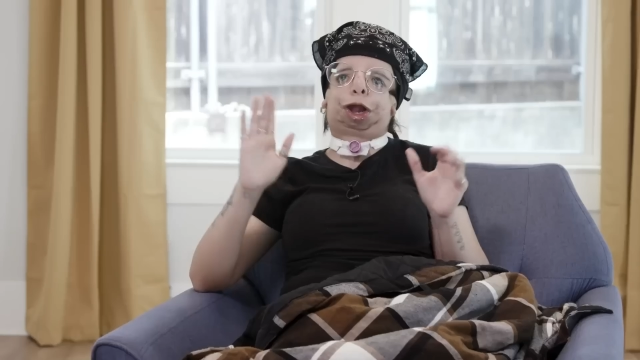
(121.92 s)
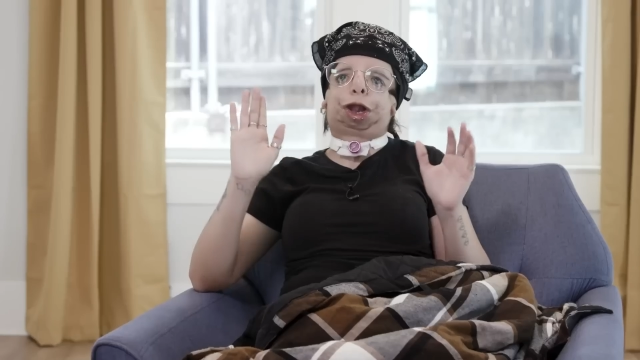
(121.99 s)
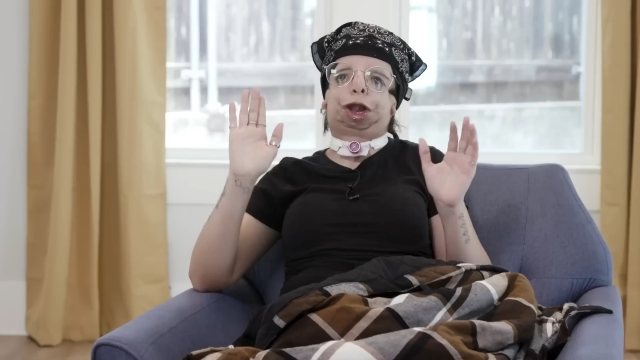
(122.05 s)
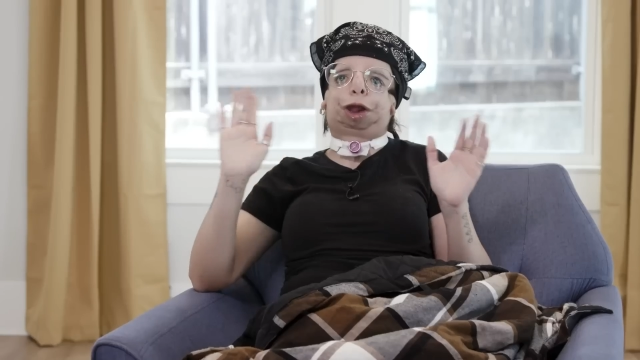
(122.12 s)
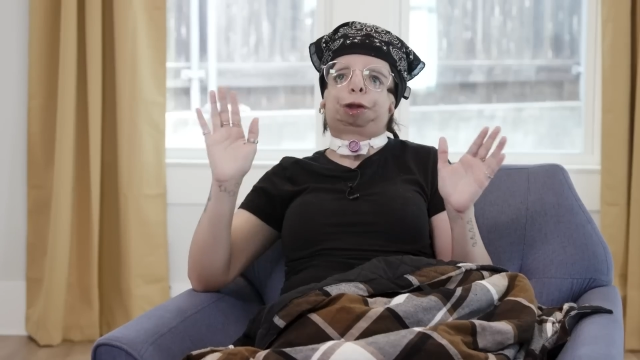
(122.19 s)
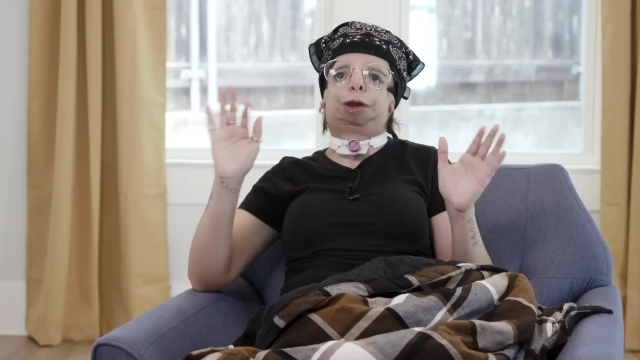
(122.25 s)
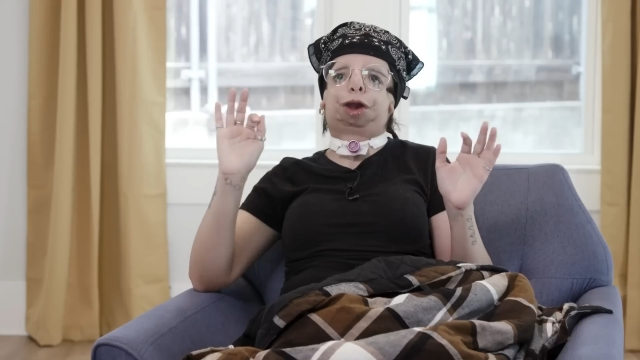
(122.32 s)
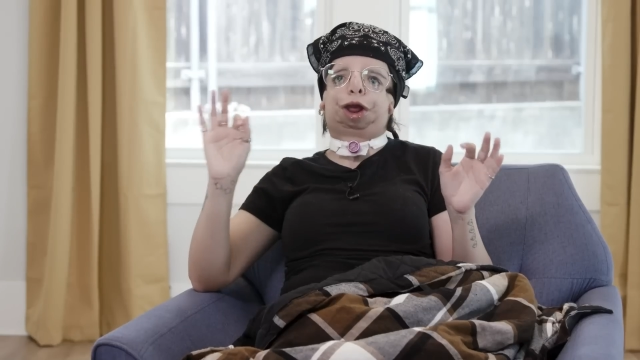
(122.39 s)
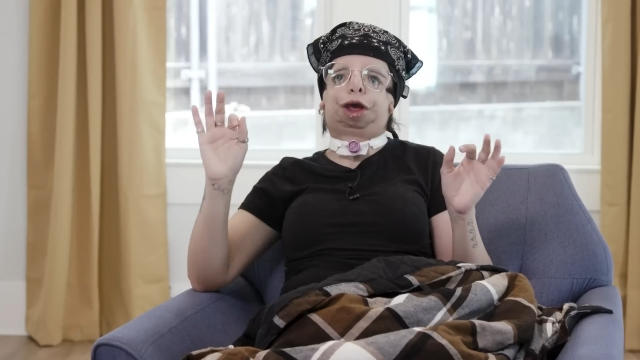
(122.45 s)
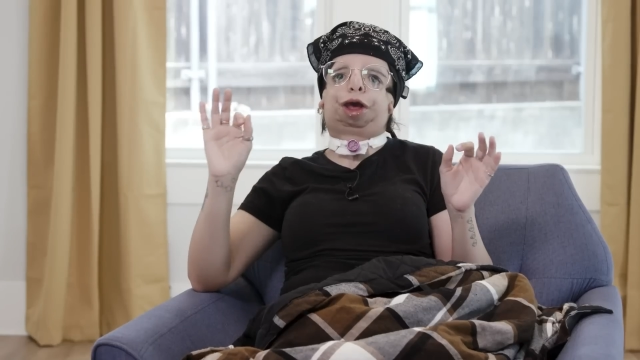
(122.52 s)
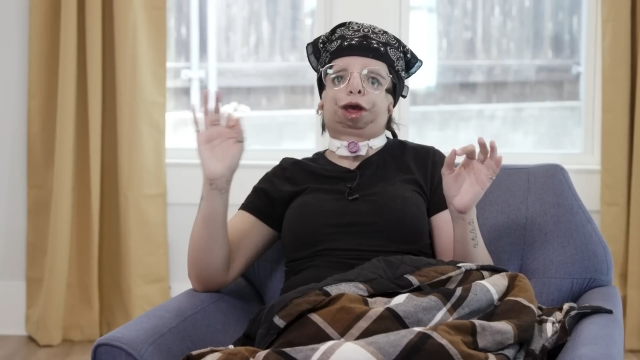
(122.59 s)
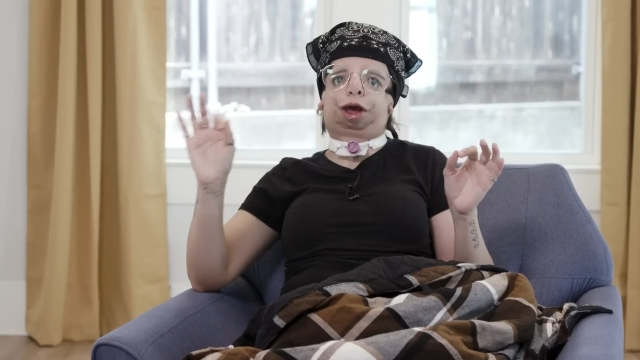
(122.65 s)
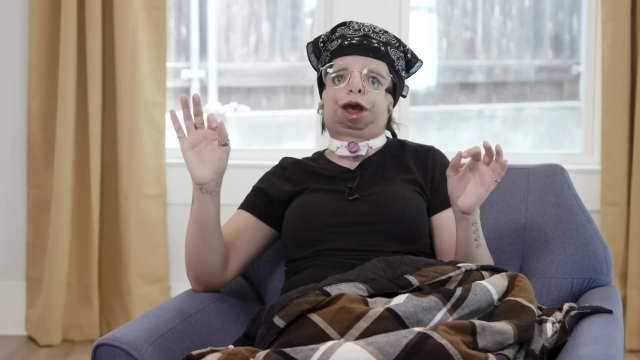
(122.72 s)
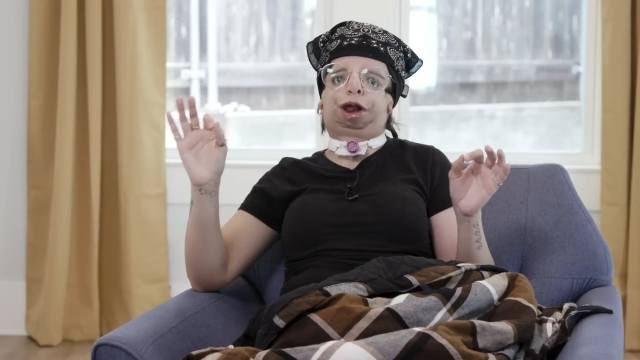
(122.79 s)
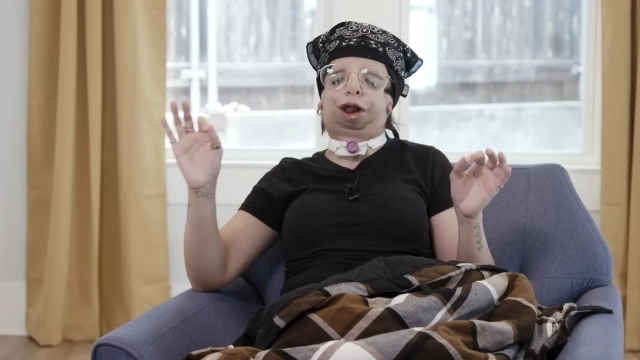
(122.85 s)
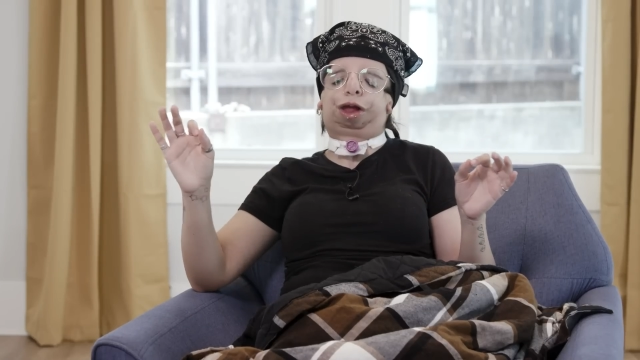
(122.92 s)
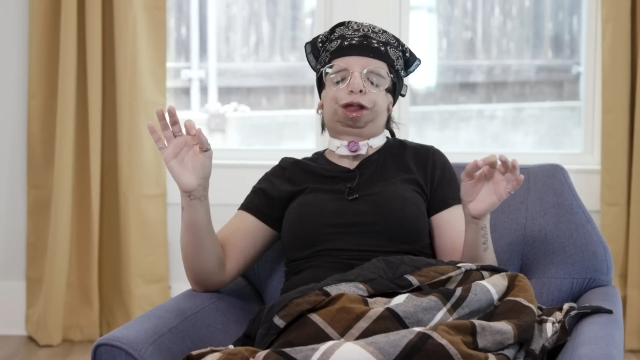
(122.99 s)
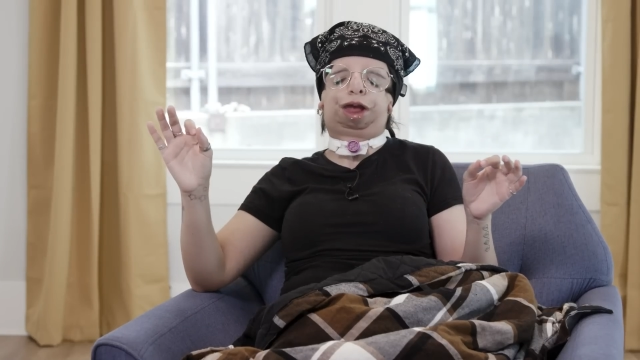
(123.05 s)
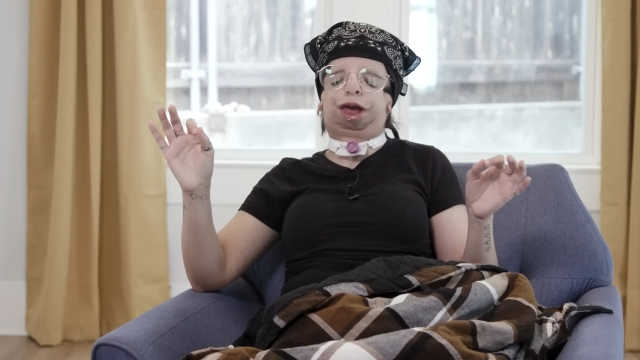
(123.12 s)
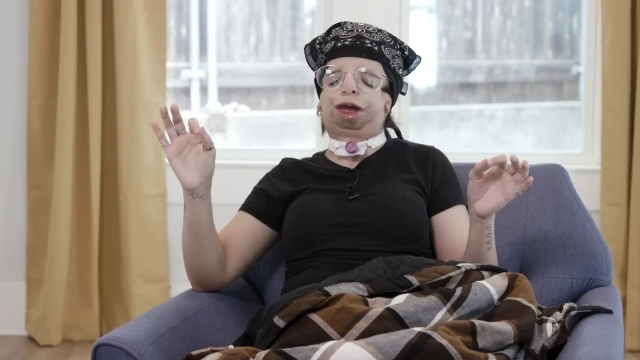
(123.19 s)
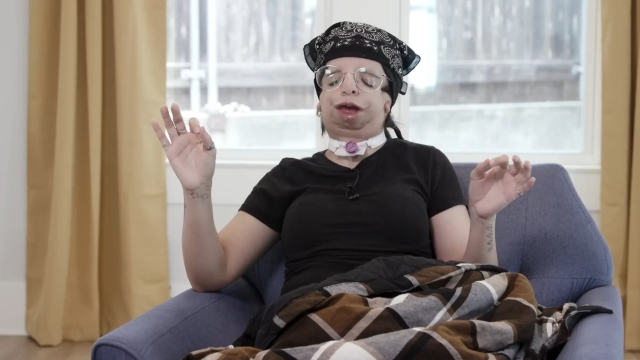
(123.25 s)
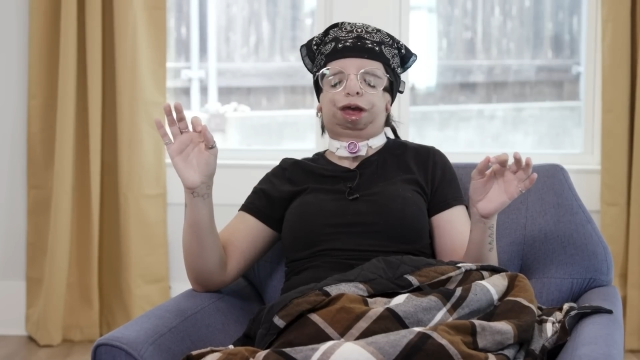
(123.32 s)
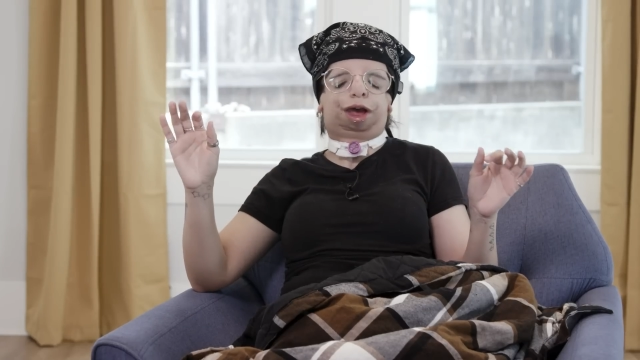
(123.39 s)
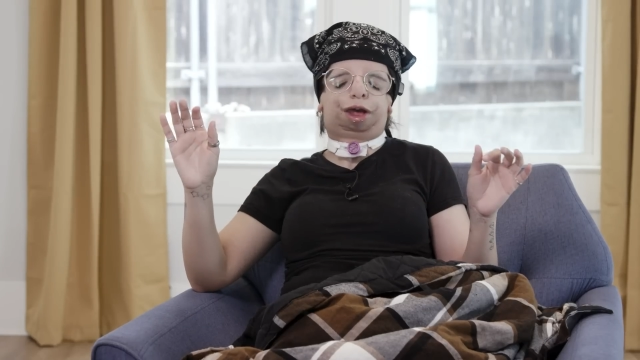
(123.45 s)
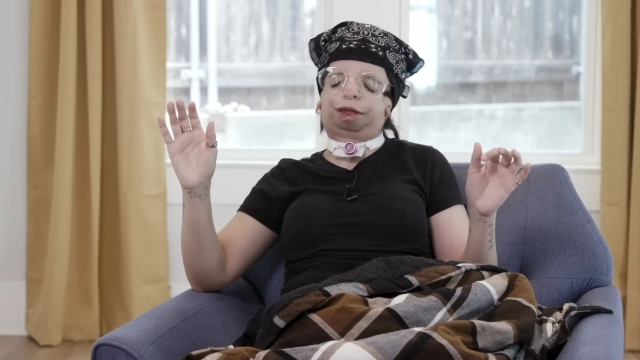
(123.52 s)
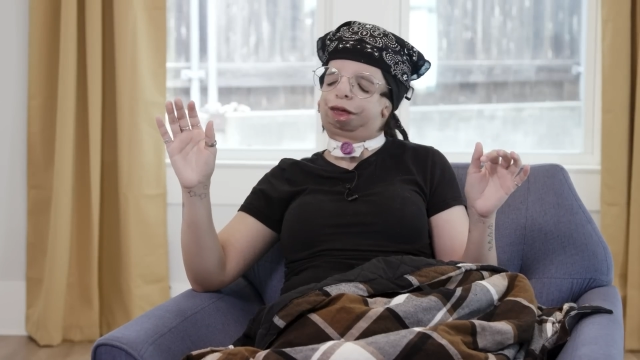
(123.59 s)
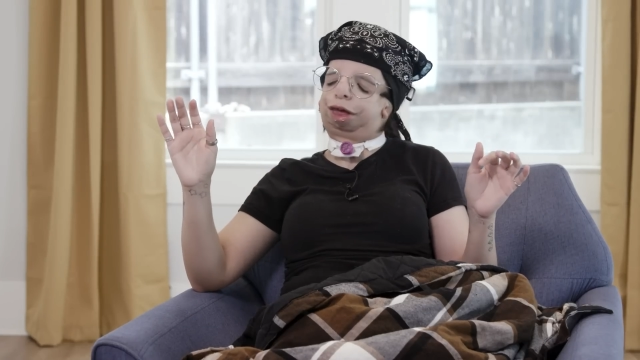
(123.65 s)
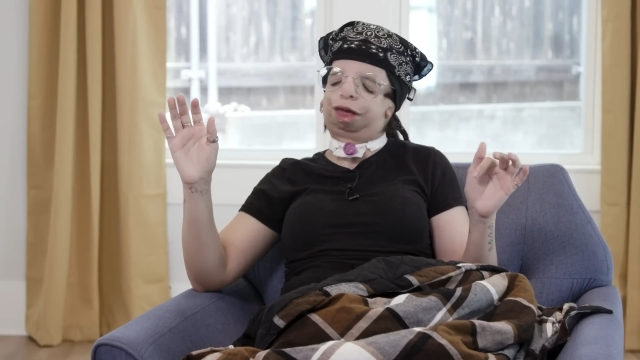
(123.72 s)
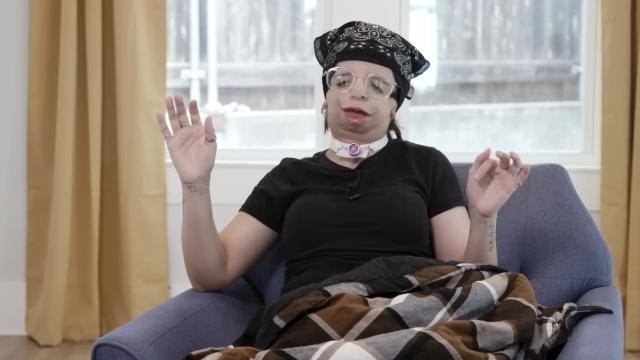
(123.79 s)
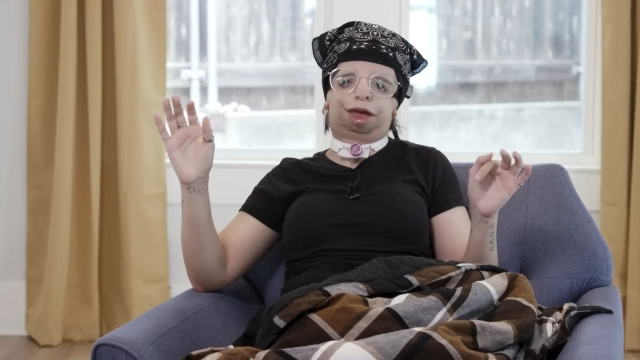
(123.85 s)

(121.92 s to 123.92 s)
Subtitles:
never met a guy like that, ever.